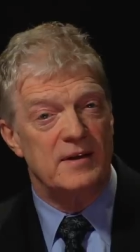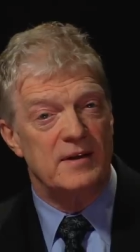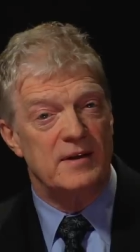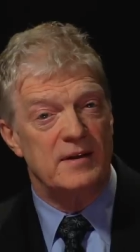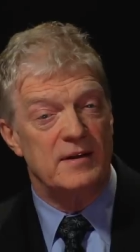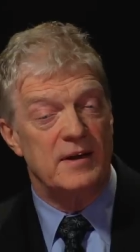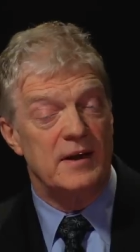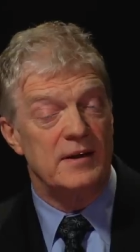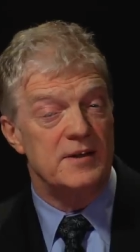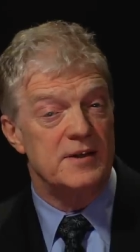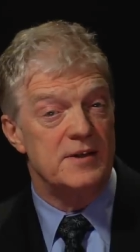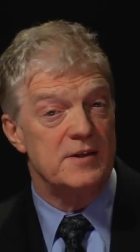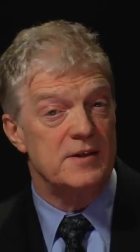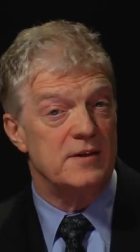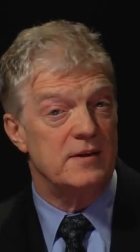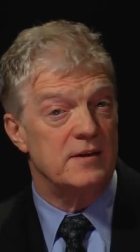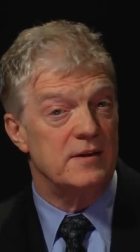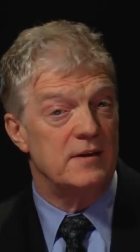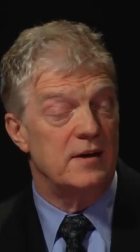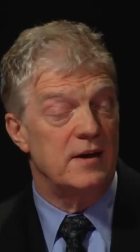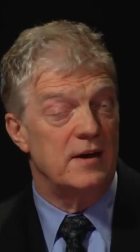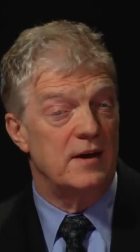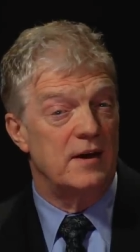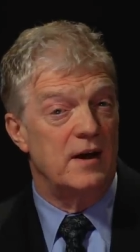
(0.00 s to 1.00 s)
That's
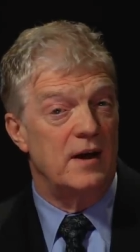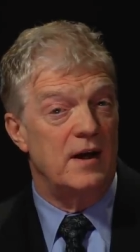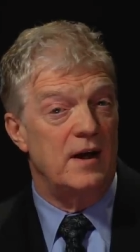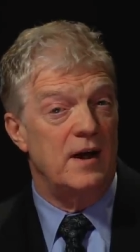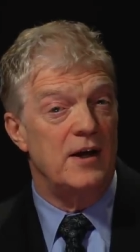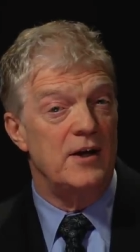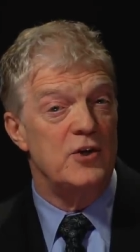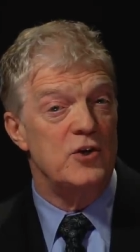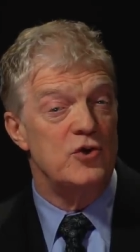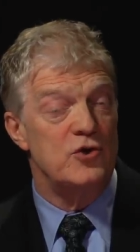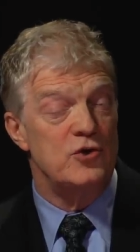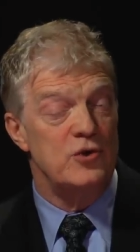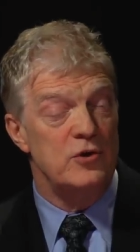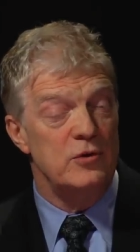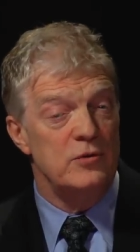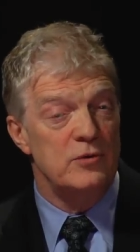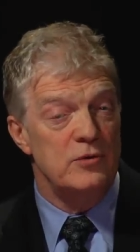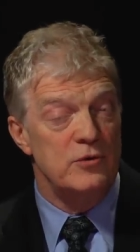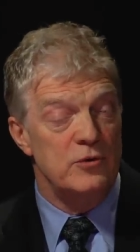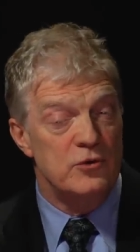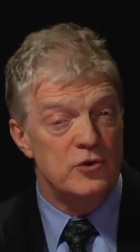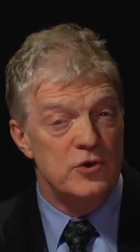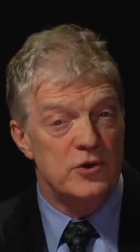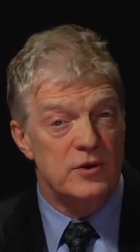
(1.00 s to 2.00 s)
a
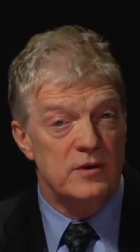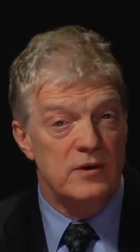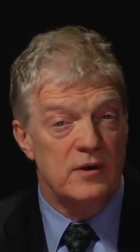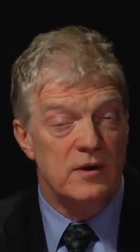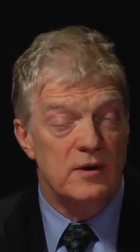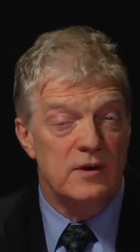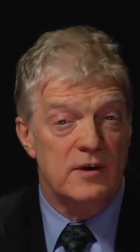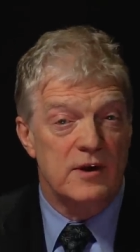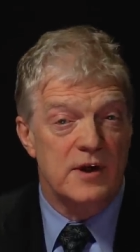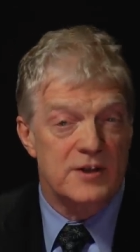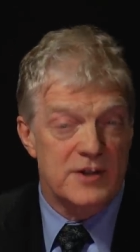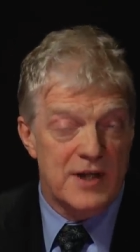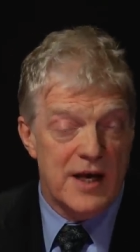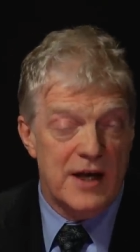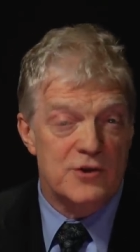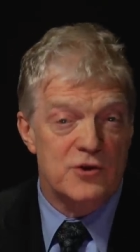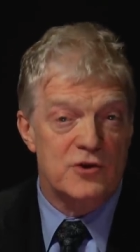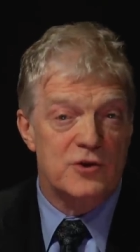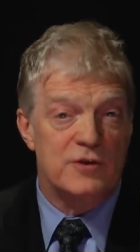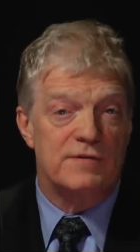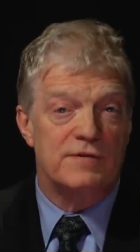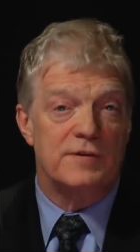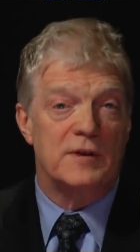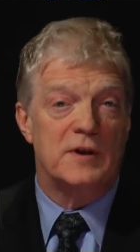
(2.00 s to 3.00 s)
huge
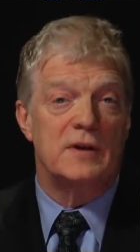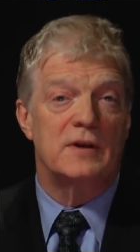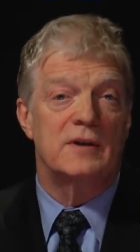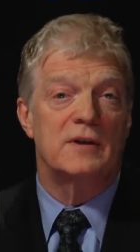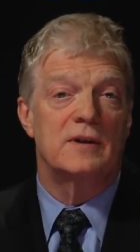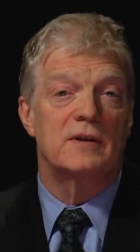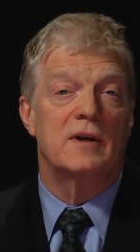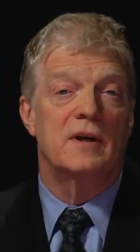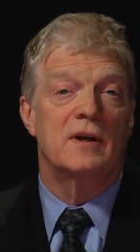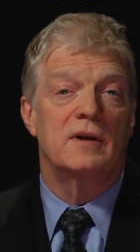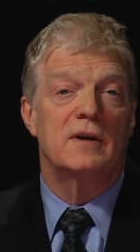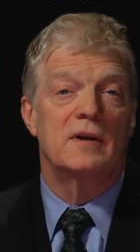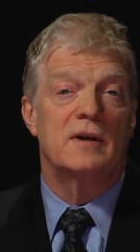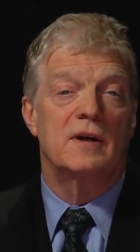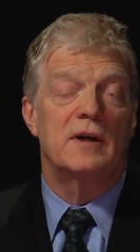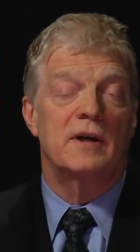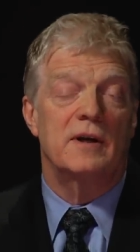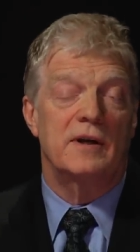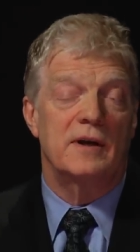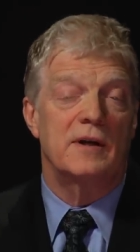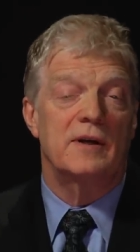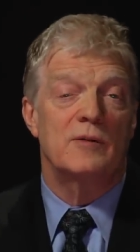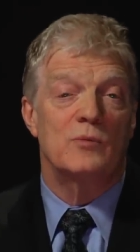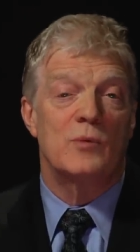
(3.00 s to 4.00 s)
catastrophe
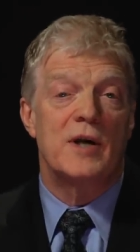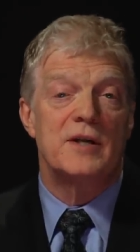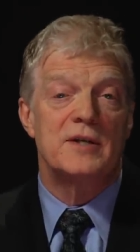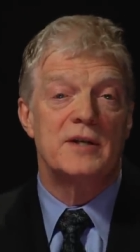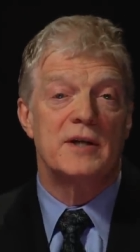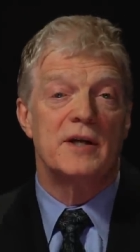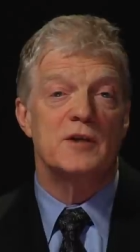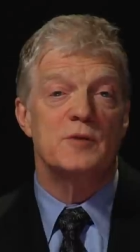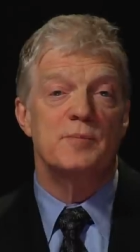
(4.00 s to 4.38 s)
in waiting.